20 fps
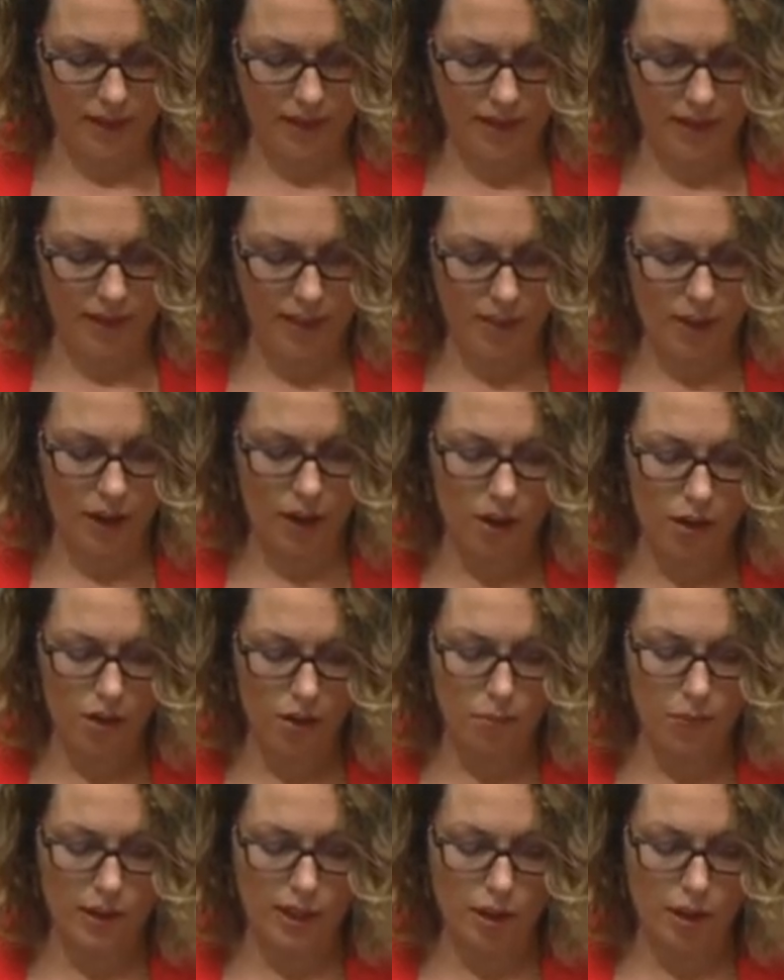In the
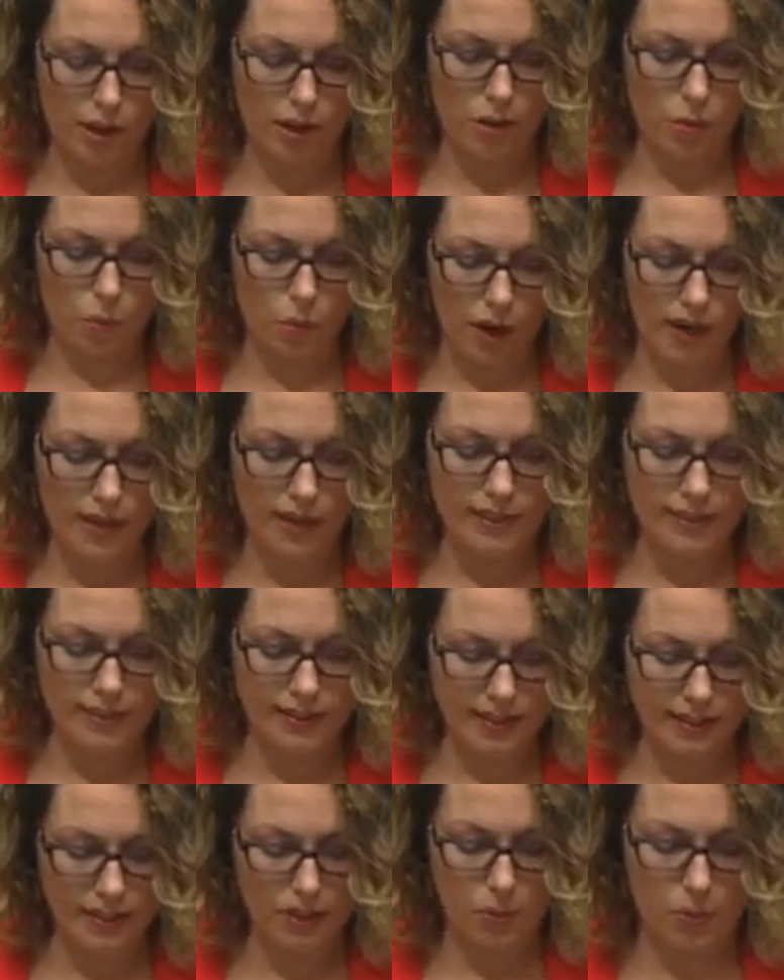home, we know that 1 in
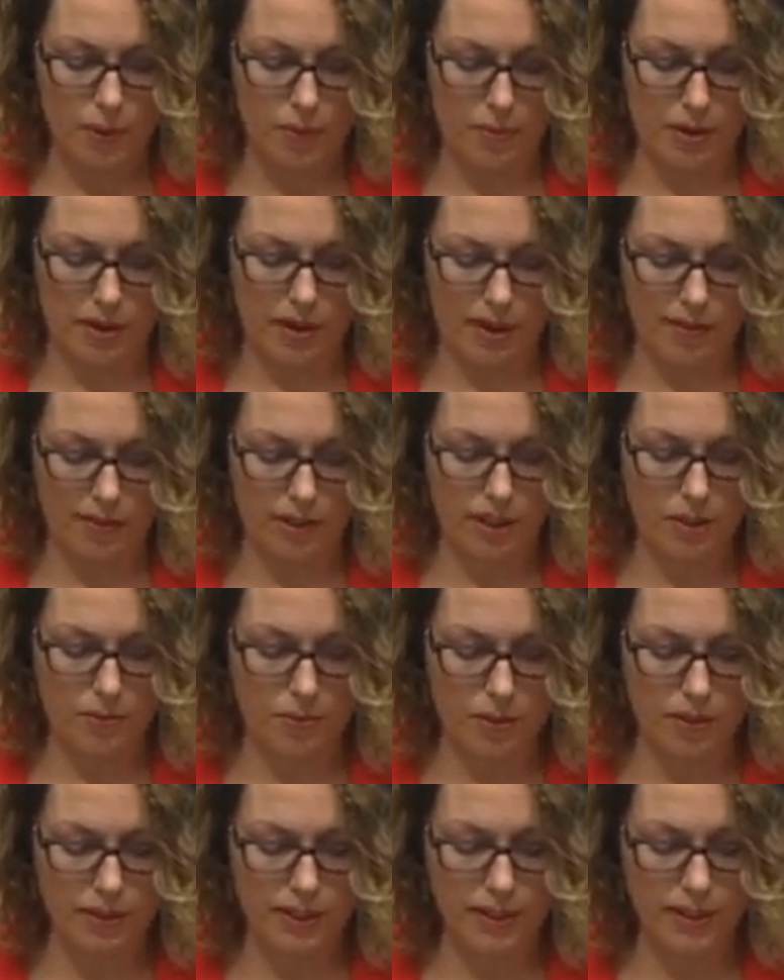6 women have
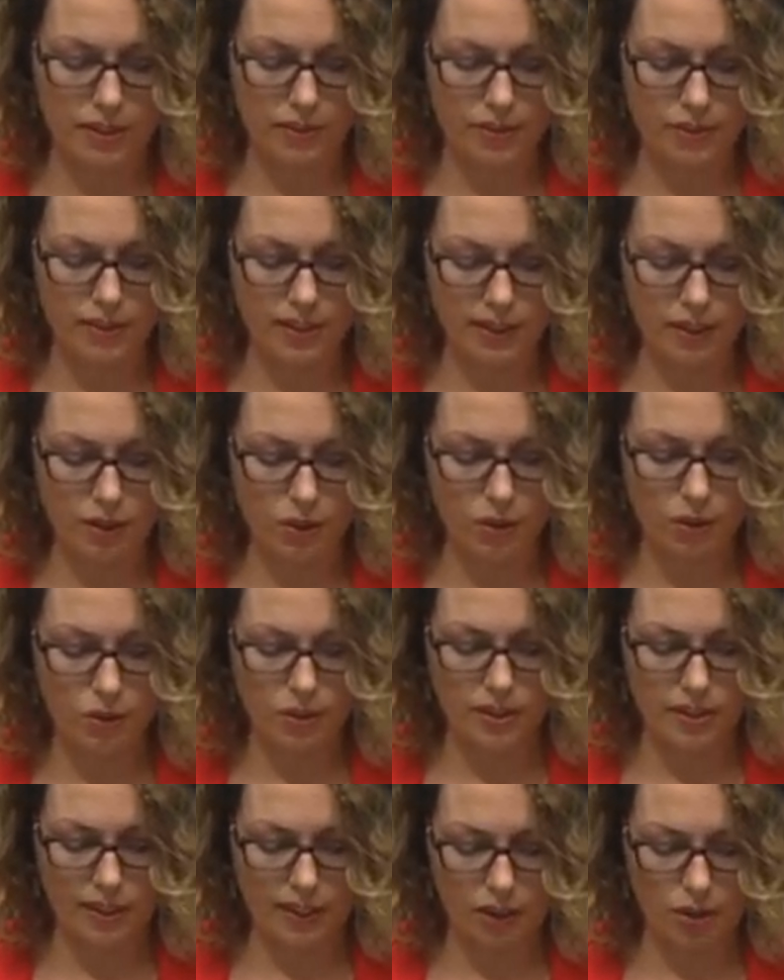experienced physical or
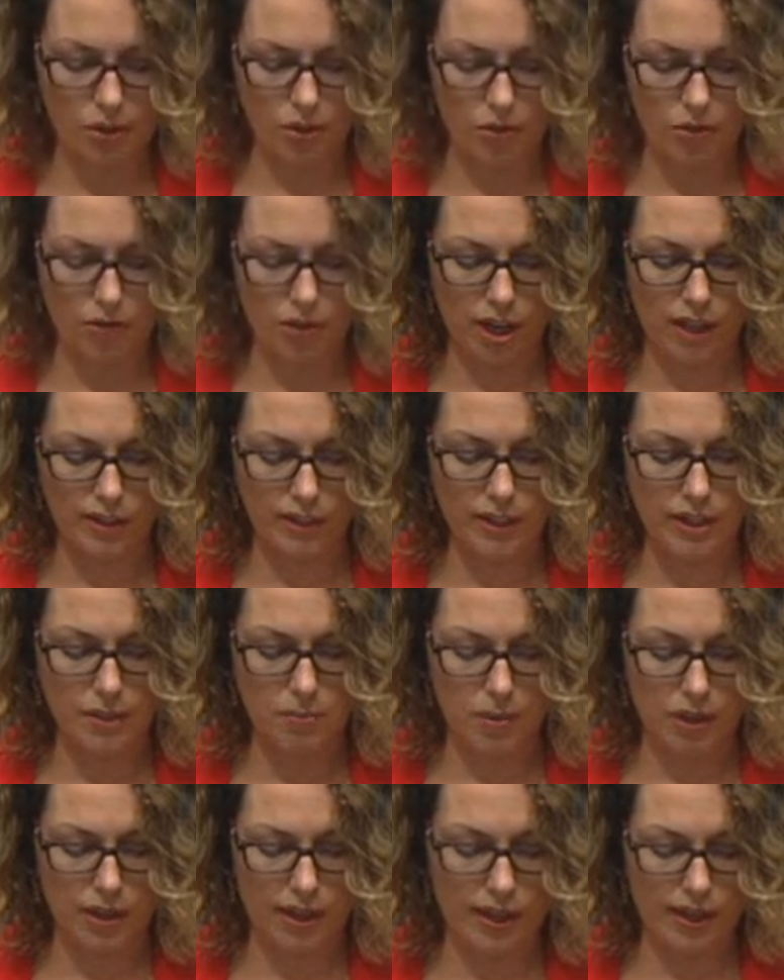sexual violence
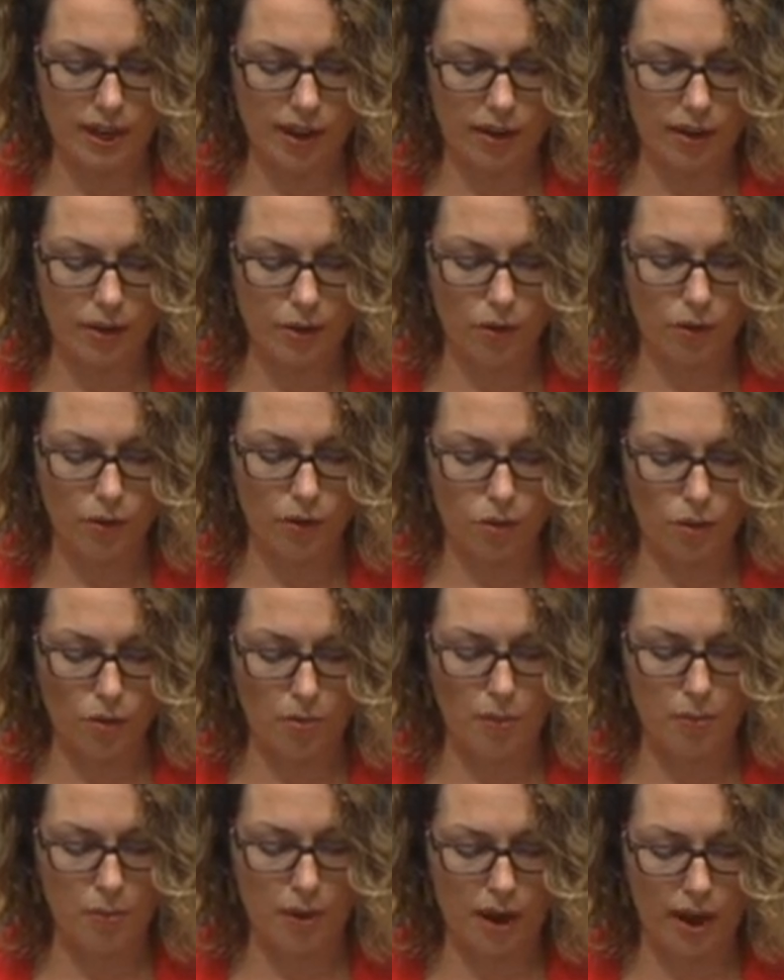by a current or
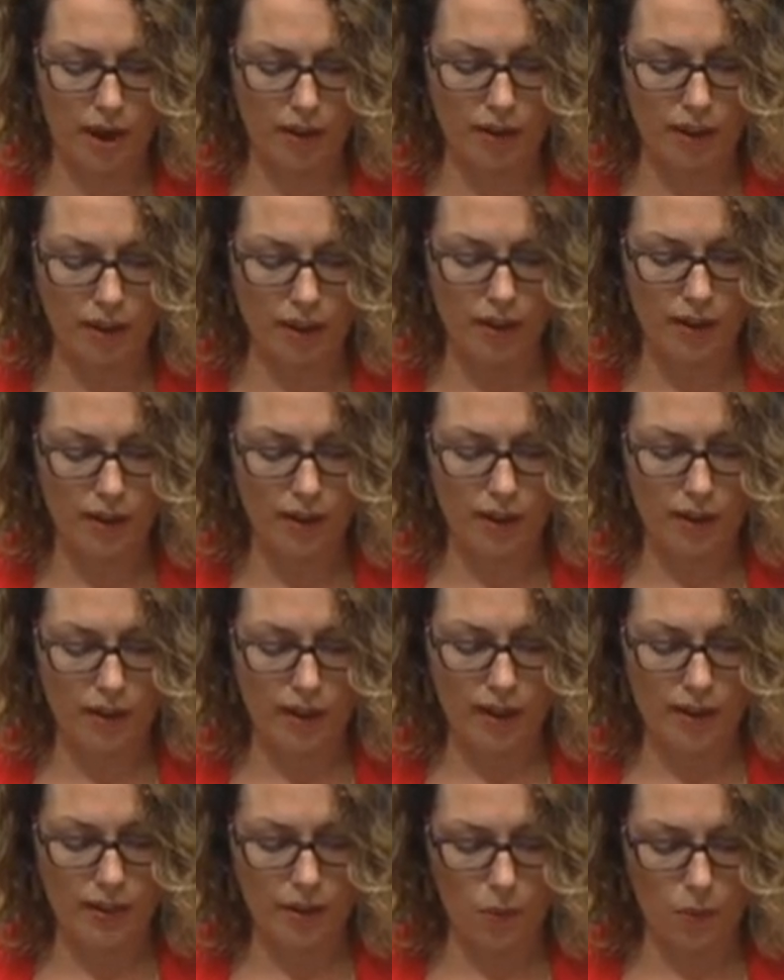former partner,
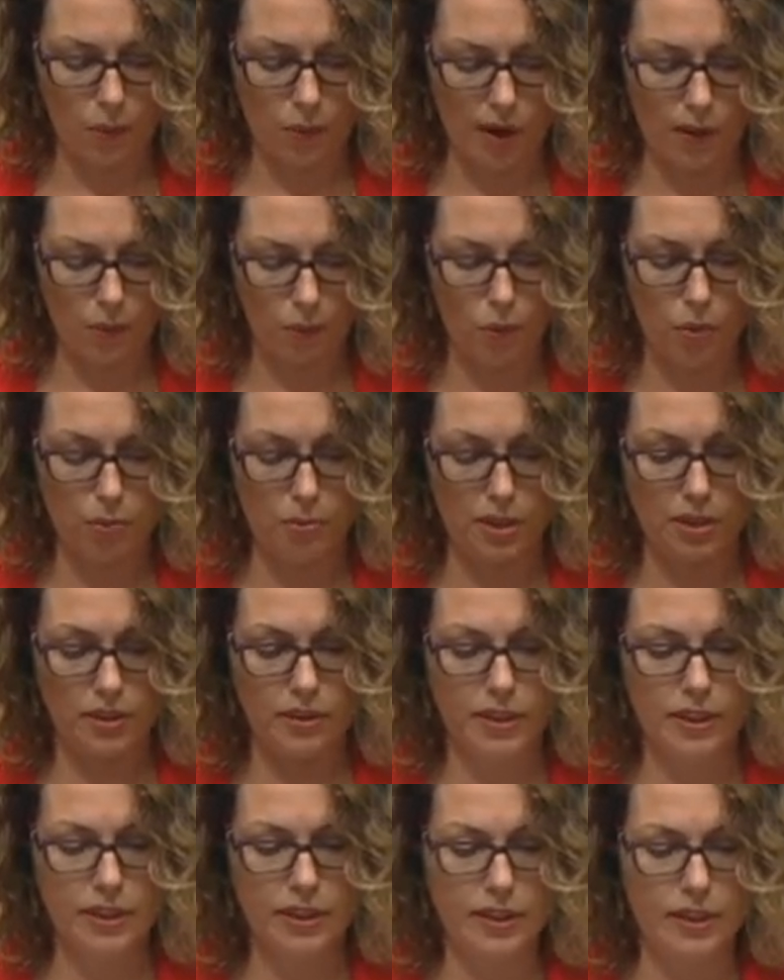and that 1 woman
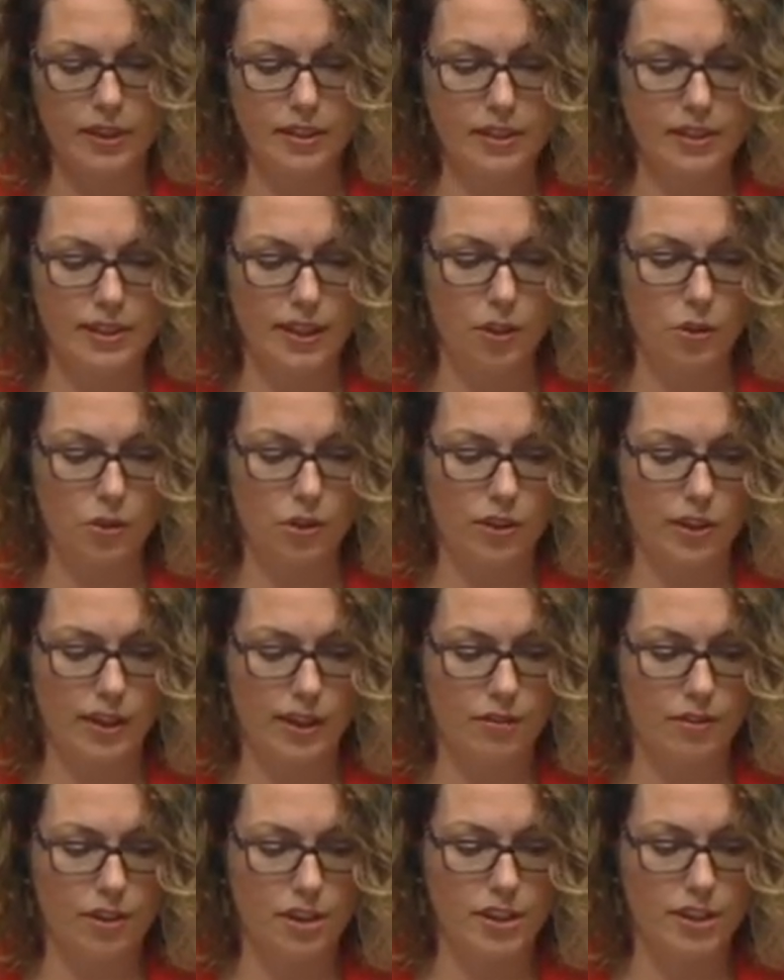is killed on
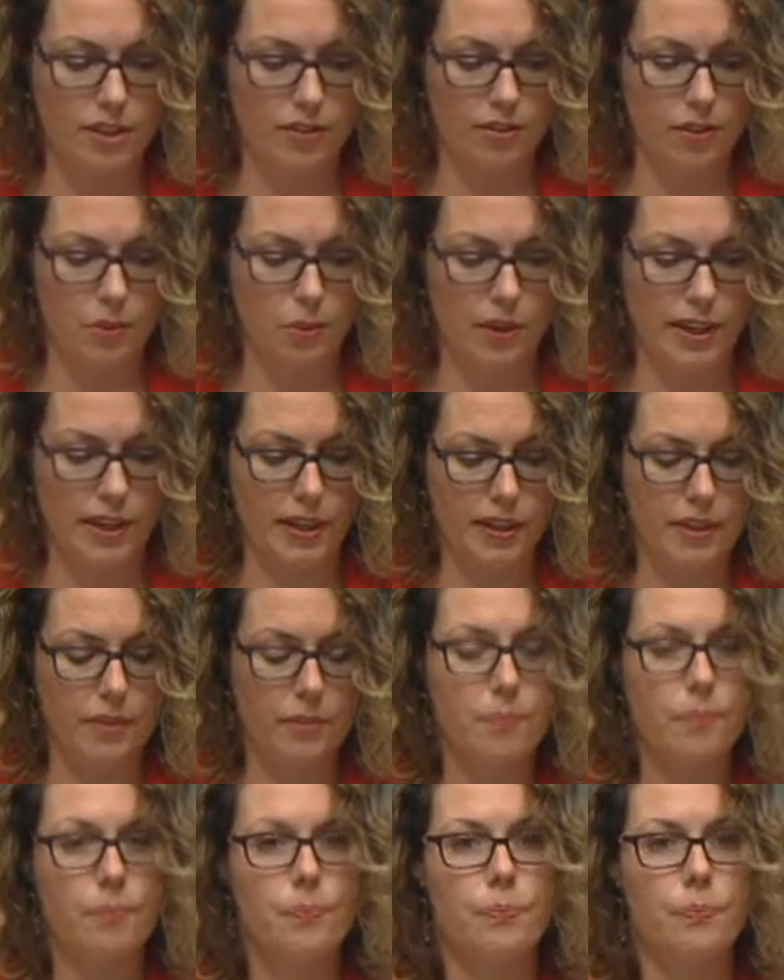average every week.